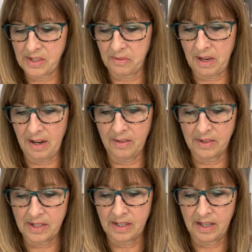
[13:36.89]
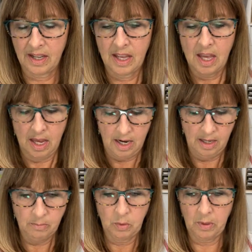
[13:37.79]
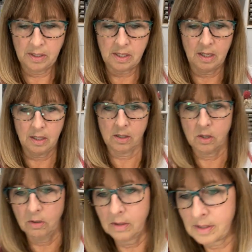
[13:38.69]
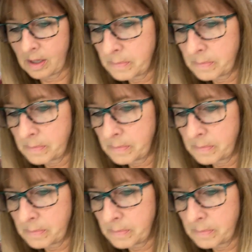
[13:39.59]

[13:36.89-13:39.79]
this around. And I'm going to turn this